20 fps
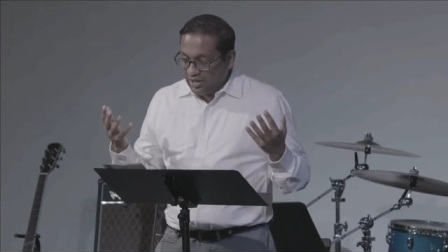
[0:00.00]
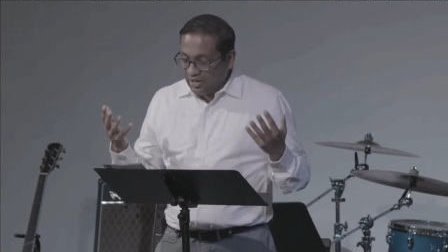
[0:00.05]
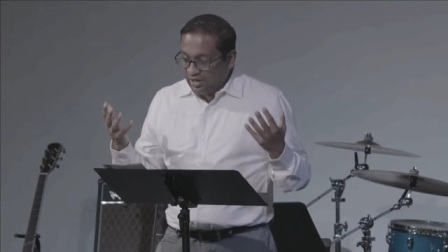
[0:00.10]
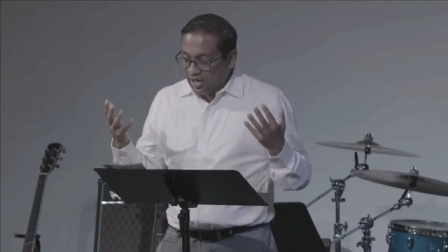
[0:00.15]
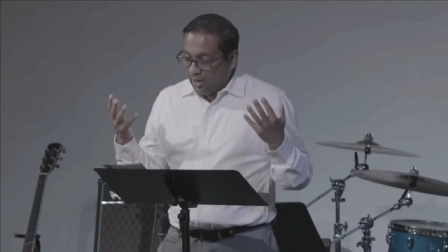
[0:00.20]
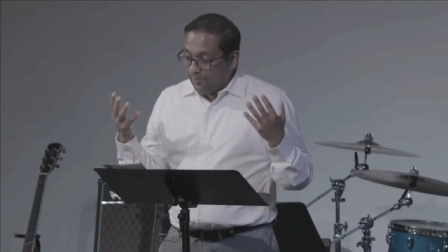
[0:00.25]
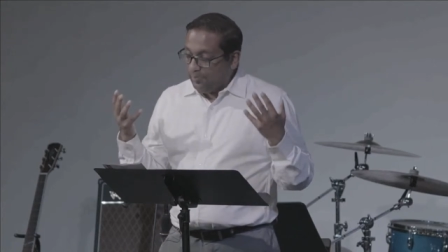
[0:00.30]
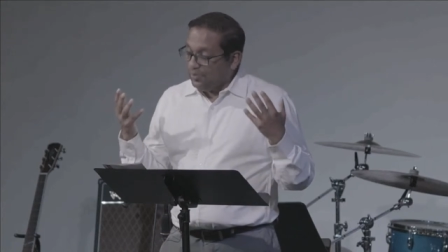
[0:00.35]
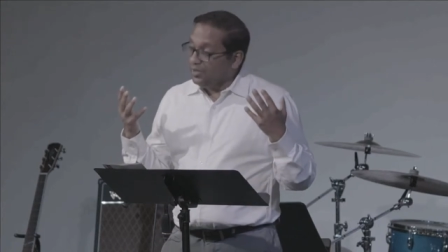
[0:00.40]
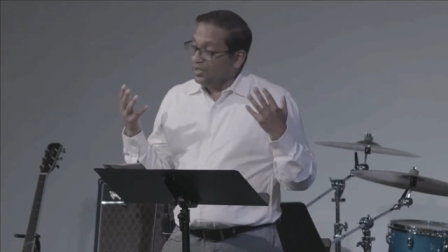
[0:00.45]

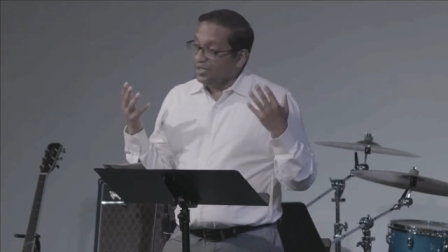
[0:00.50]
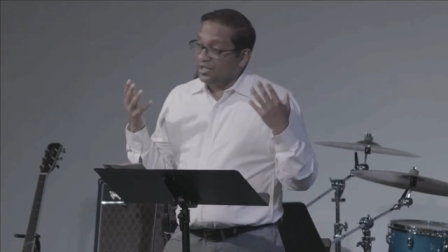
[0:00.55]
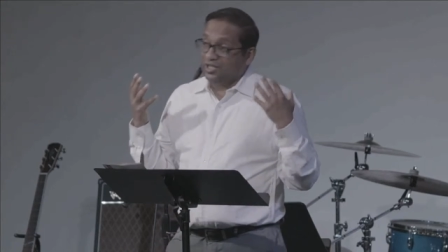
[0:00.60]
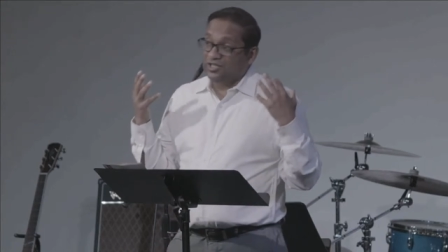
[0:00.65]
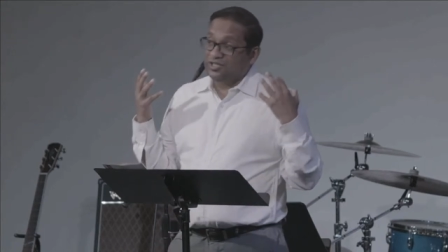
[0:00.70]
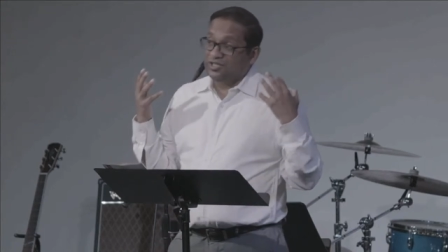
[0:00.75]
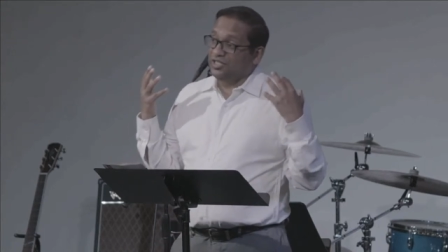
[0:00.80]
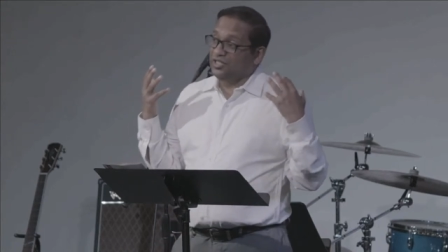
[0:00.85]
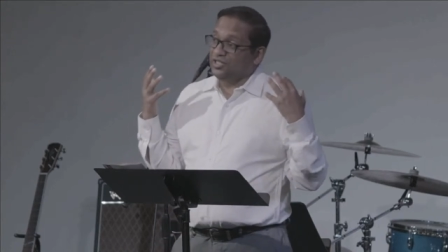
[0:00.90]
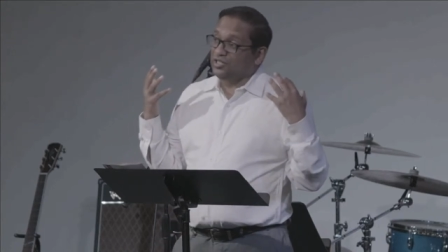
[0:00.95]
not
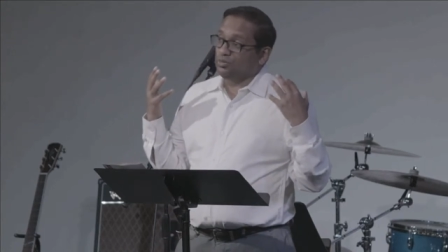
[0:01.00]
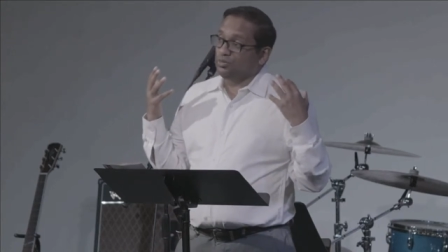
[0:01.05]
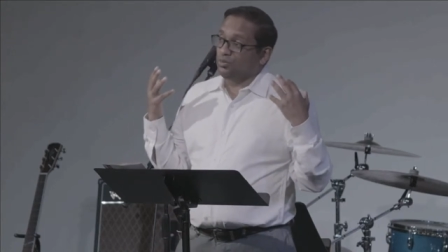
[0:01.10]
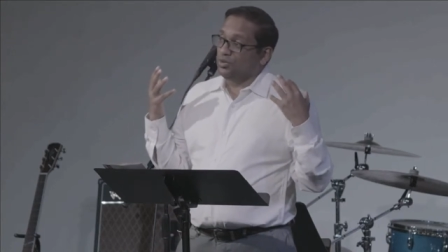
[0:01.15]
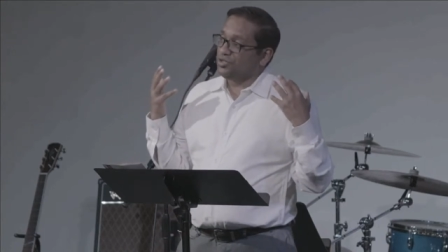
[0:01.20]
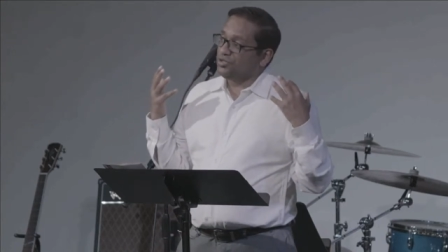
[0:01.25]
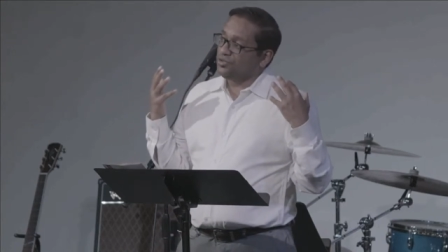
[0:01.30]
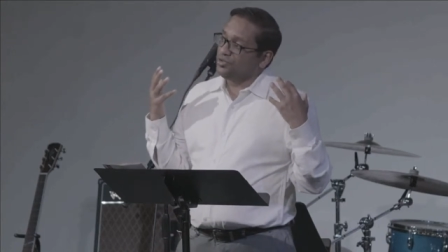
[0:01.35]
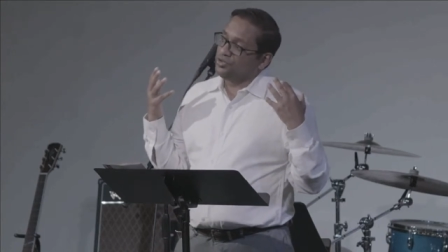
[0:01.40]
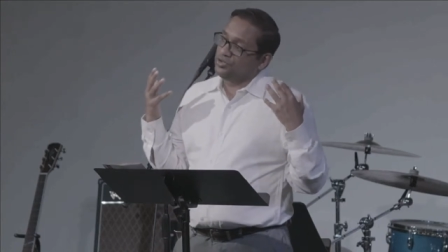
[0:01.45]
because Jesus
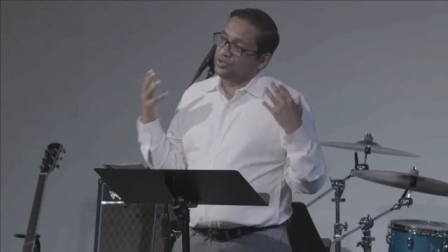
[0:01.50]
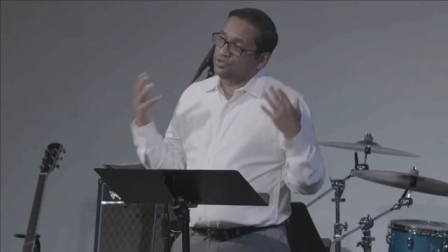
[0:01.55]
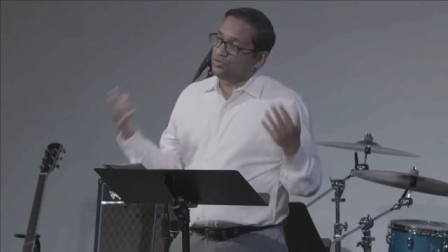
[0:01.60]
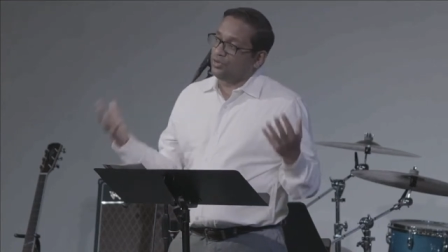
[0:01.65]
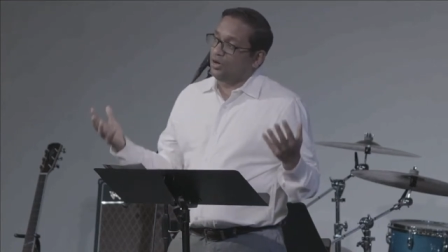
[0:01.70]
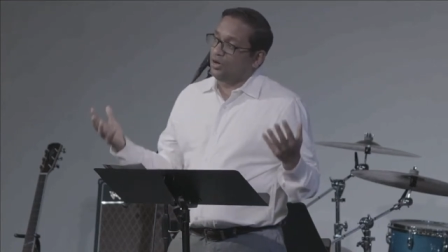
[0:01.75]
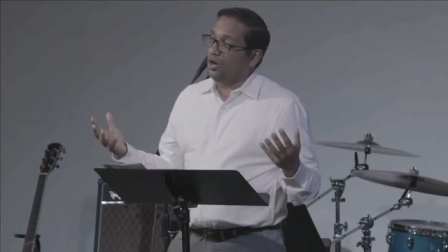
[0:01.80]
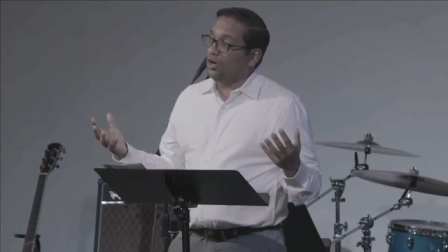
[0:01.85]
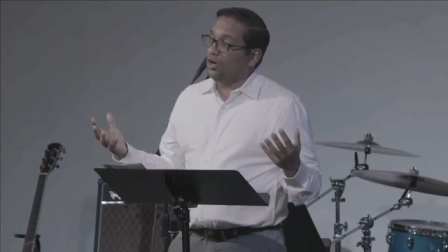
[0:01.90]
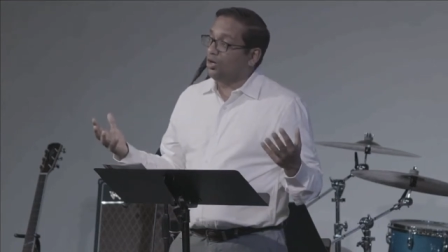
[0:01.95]
was too
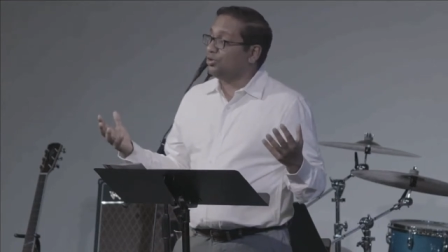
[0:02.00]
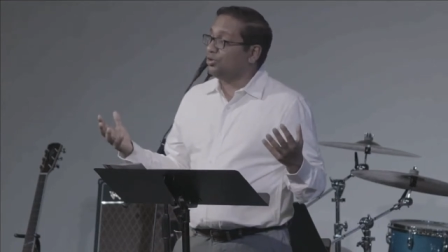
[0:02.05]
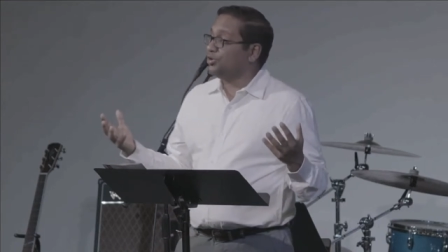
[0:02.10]
strong